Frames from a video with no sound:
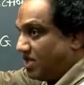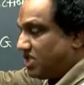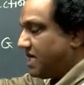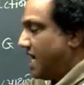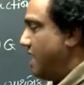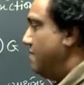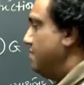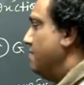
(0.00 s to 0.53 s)
much
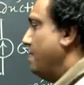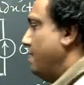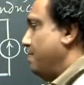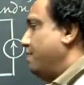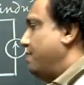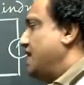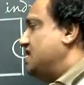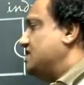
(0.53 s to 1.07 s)
time
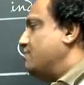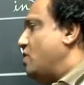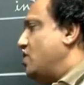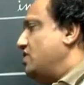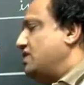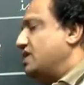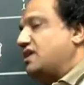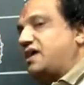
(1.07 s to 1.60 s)
this
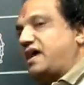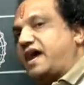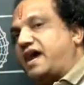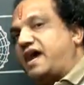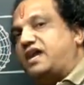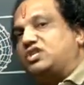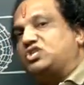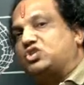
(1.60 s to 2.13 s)
pointer
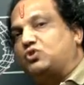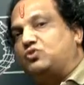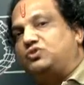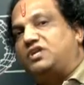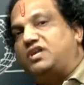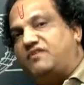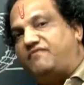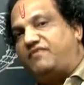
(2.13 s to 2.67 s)
had shown
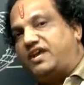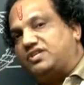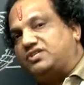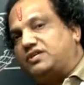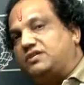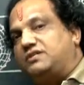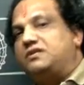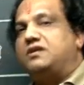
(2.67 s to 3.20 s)
the
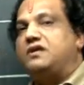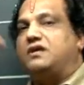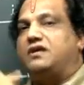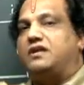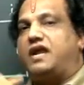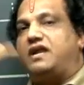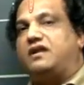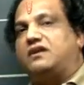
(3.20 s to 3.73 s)
deflection
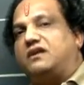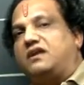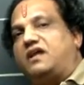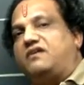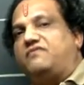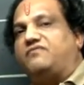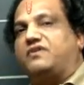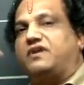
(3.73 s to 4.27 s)
right,
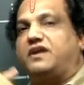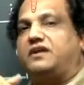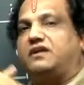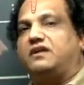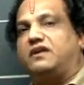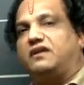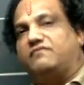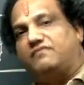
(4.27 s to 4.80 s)
left,
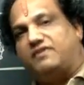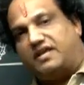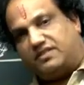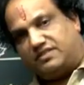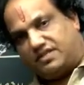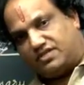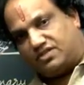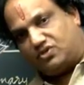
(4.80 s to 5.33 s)
like
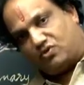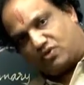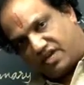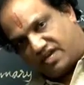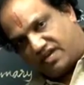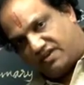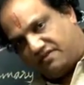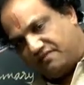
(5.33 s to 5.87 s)
that,
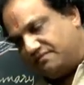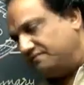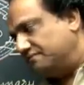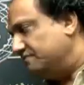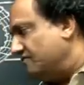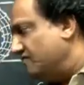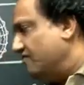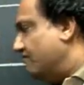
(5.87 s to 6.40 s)
okay.
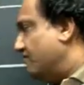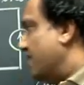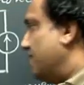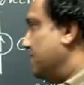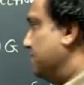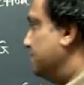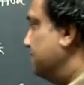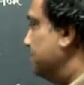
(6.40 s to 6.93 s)
Fine.